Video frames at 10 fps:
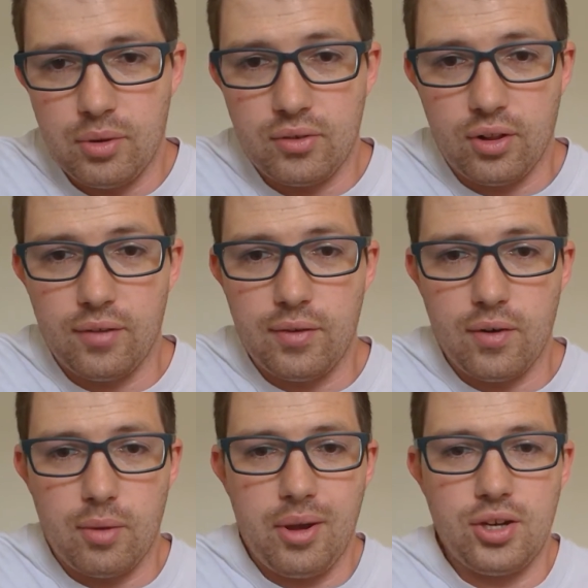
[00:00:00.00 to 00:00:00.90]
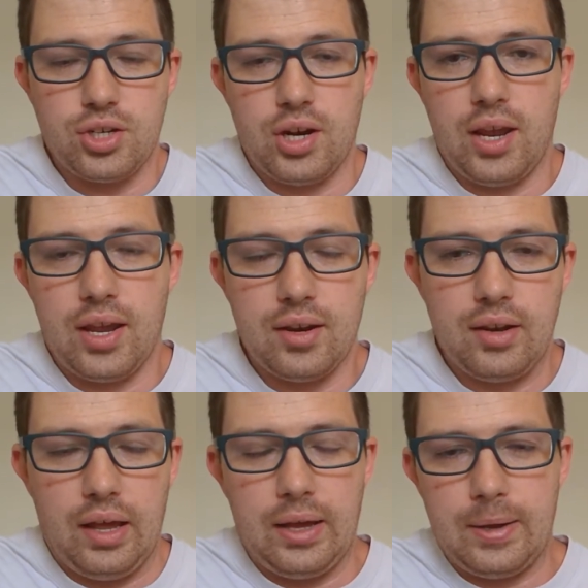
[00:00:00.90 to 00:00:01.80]
all of you very much. And
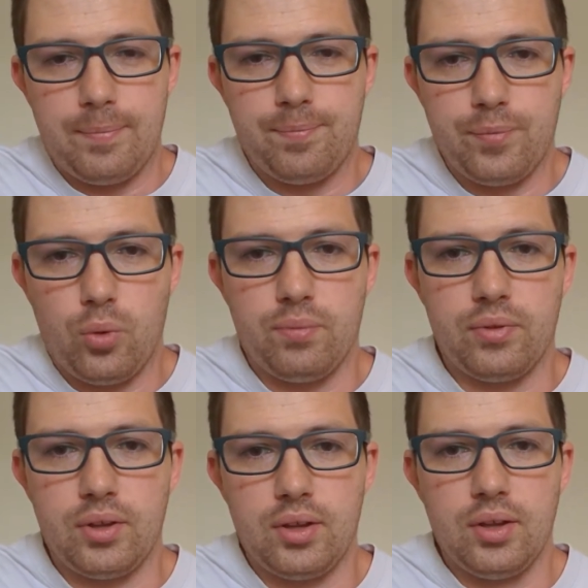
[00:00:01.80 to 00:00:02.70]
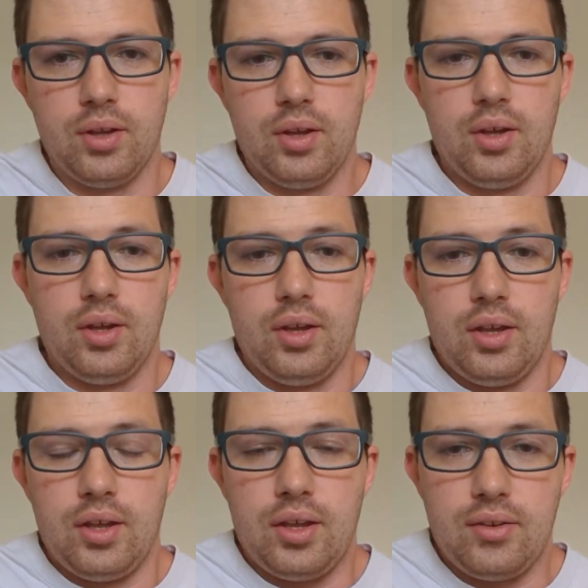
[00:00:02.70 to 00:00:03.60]
hopefully,
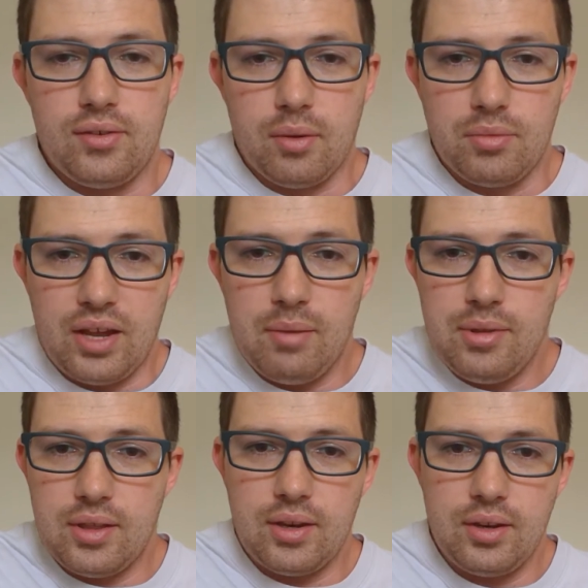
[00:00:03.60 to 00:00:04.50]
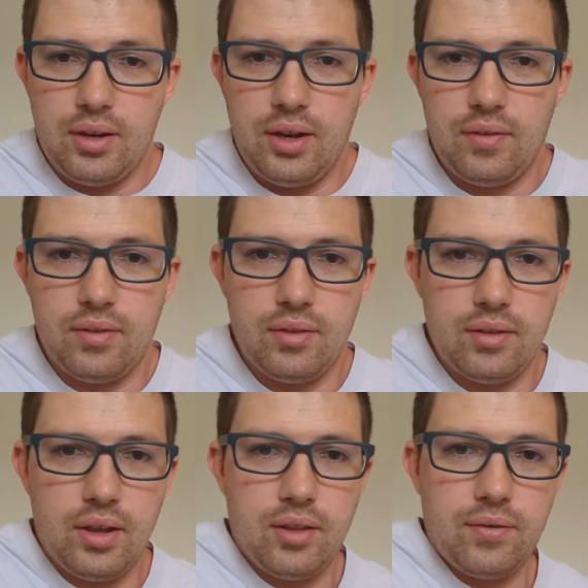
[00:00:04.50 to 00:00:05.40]
sometime in
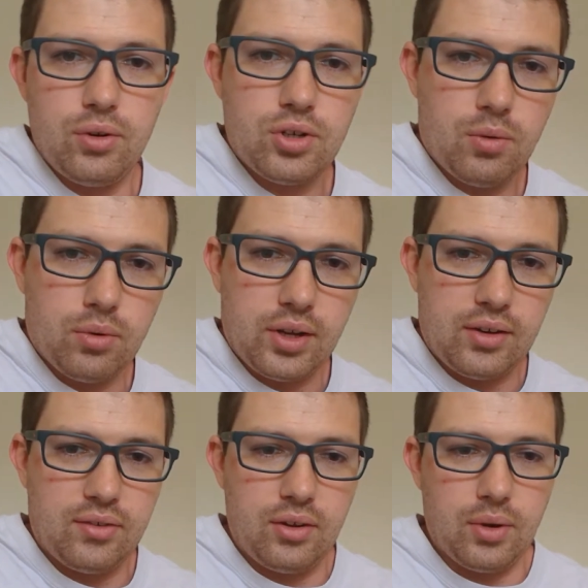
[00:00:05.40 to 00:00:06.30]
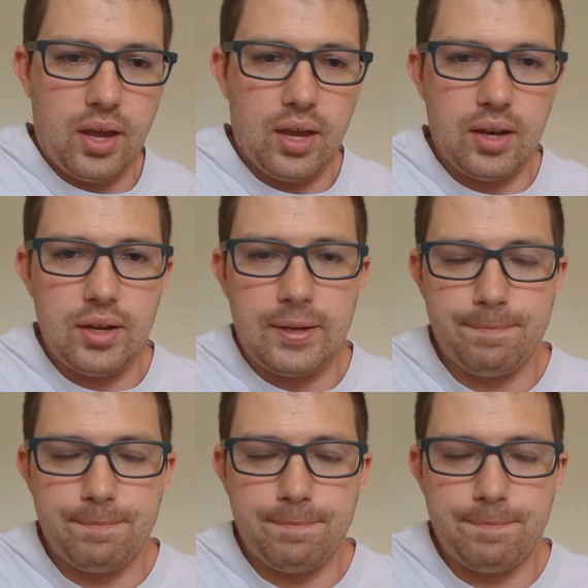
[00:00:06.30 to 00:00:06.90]
the future, we'll get to see you again.